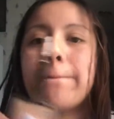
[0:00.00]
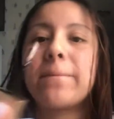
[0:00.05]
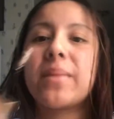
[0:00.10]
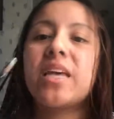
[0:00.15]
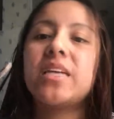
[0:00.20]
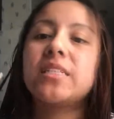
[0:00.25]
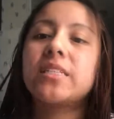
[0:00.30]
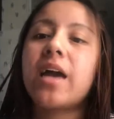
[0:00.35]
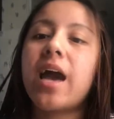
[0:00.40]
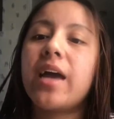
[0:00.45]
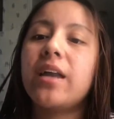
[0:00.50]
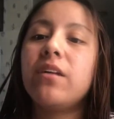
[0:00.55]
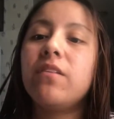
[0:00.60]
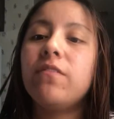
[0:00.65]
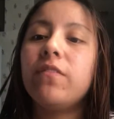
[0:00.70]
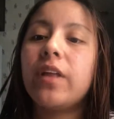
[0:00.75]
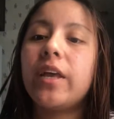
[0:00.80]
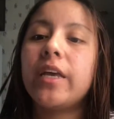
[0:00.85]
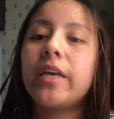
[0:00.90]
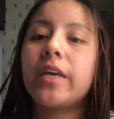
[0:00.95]
It's kind
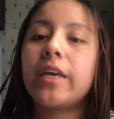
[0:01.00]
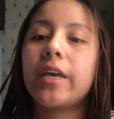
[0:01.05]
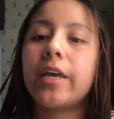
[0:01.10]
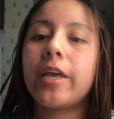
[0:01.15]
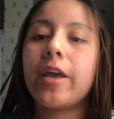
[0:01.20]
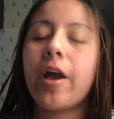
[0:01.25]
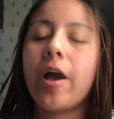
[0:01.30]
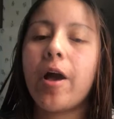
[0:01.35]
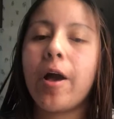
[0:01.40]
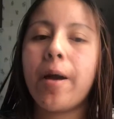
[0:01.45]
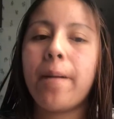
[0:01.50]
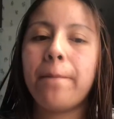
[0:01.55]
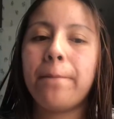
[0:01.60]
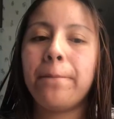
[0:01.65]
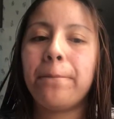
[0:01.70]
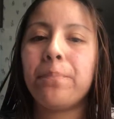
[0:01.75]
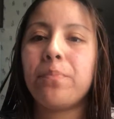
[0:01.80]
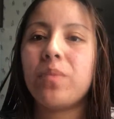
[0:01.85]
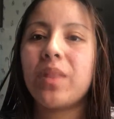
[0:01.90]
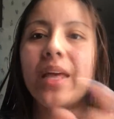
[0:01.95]
of like a
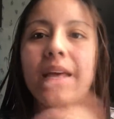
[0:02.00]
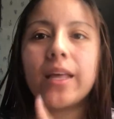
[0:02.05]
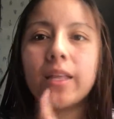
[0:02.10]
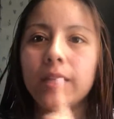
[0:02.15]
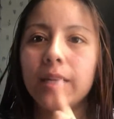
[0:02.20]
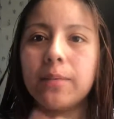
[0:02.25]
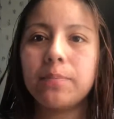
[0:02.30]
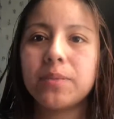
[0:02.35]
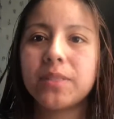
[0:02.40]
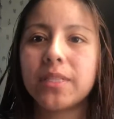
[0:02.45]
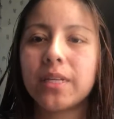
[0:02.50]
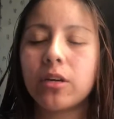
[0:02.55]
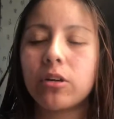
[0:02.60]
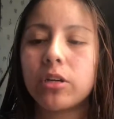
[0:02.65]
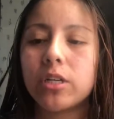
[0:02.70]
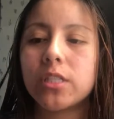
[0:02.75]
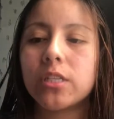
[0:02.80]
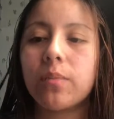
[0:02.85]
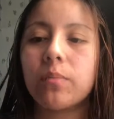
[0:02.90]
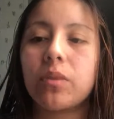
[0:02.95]
um like a lipstick
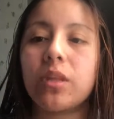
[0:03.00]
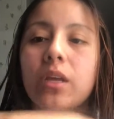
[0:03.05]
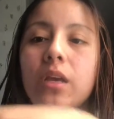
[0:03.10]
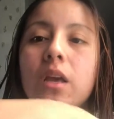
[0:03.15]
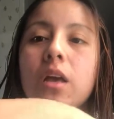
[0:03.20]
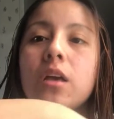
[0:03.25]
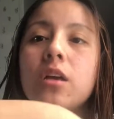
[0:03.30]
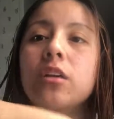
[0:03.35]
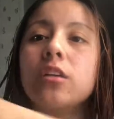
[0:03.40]
or something.